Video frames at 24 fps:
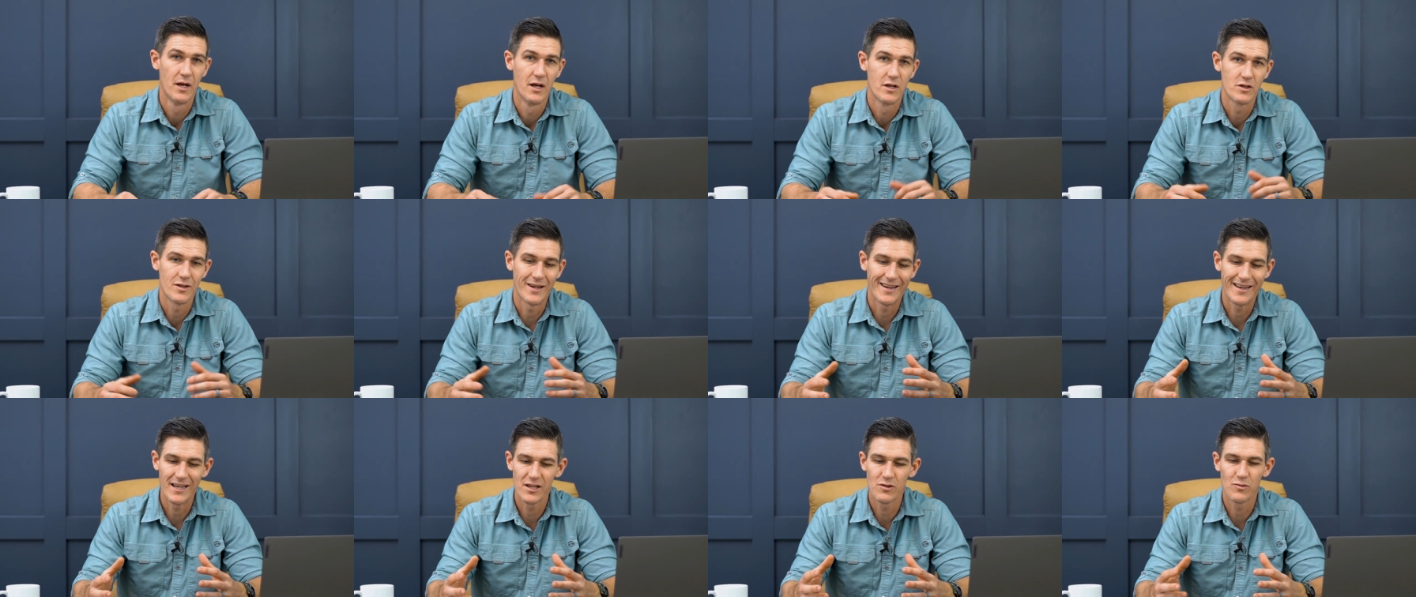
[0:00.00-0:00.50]

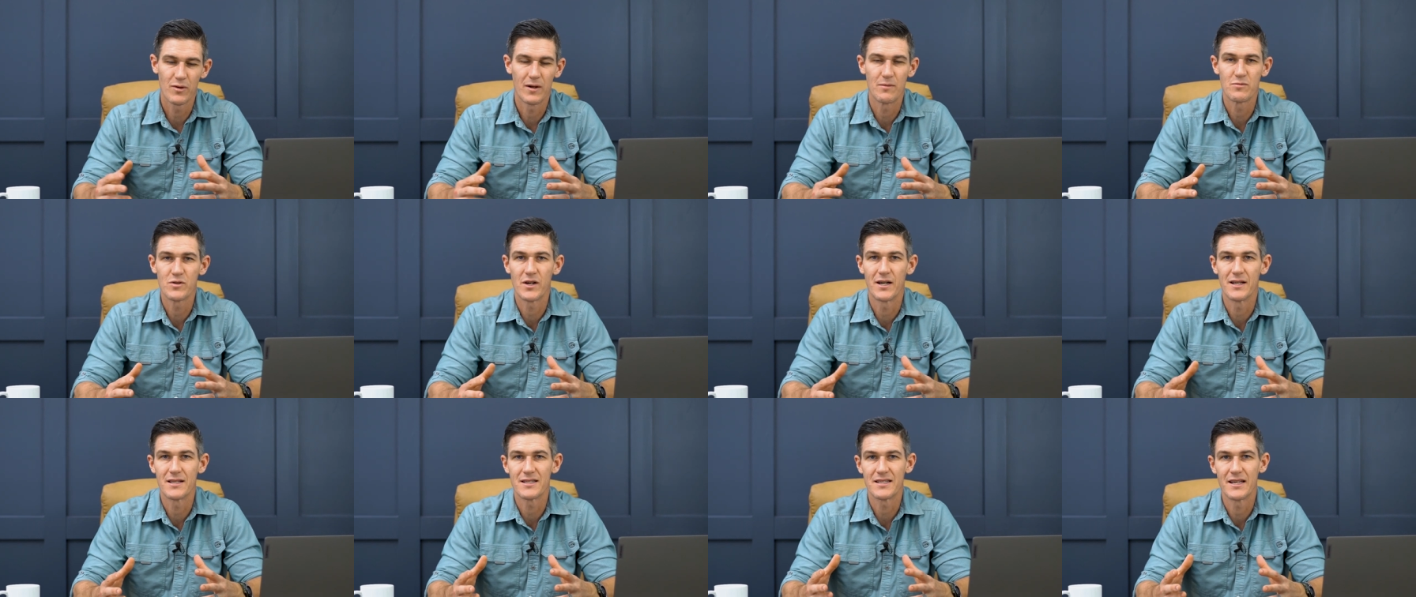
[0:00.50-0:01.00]
So I guess what I'm
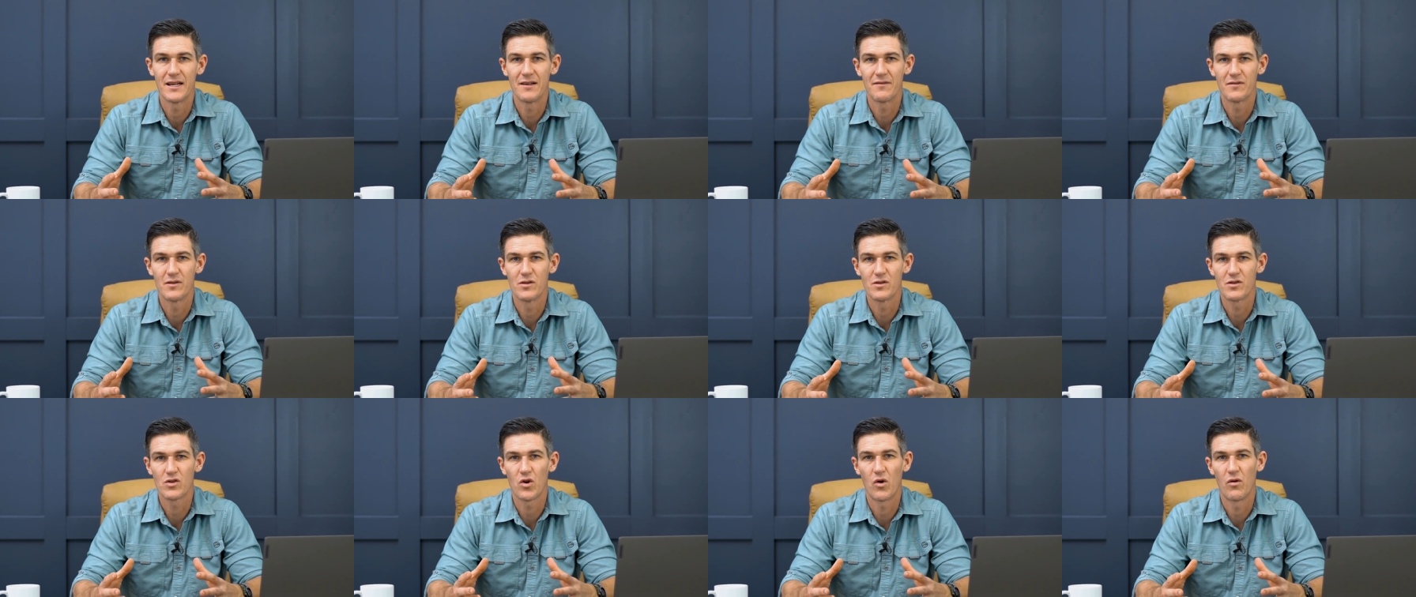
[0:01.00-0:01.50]
trying to say
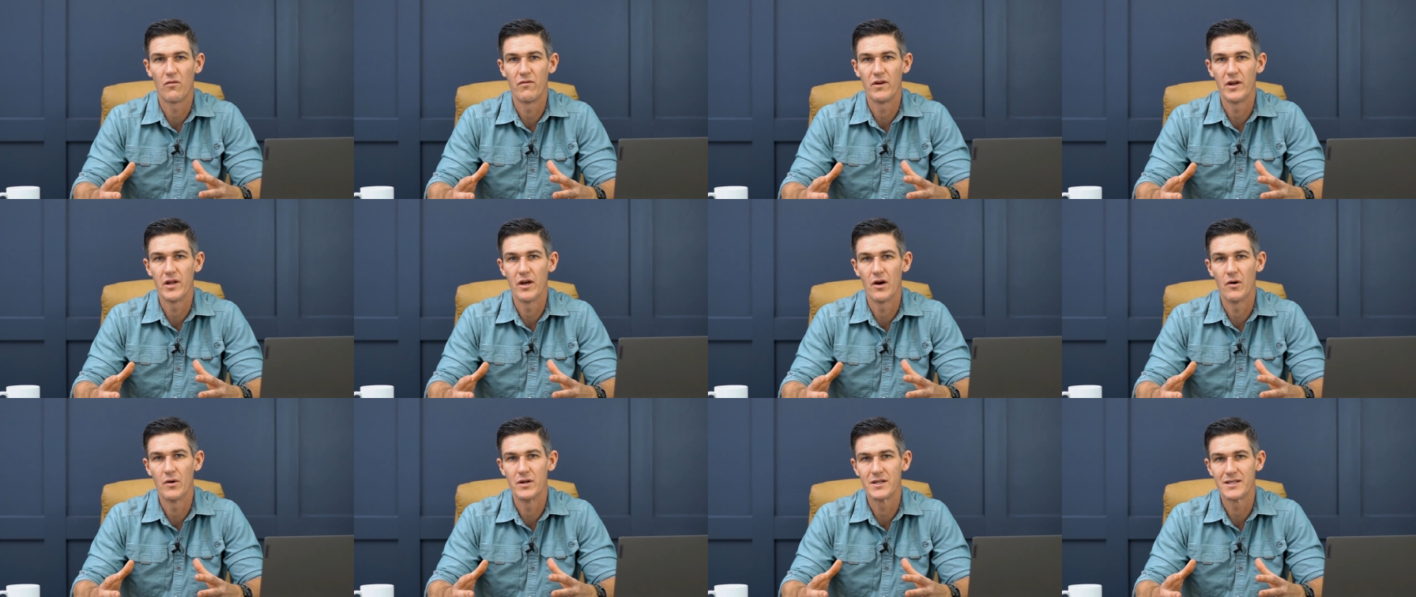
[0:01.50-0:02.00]
through this whole
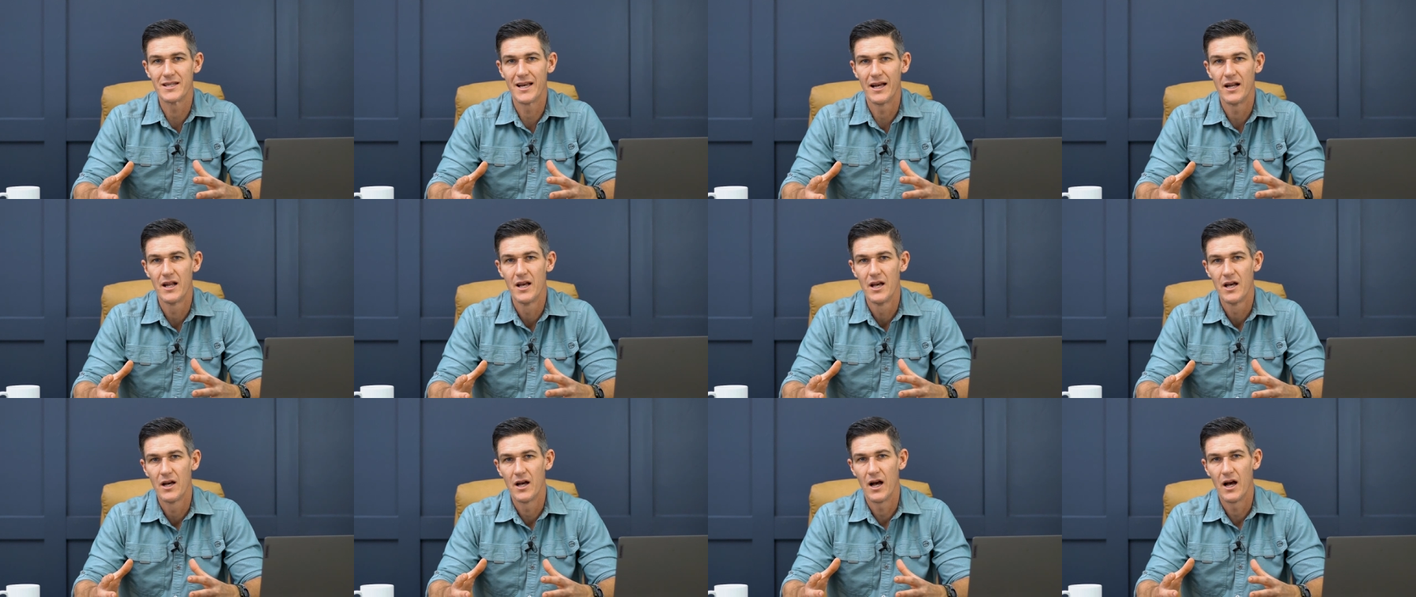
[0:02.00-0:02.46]
video is that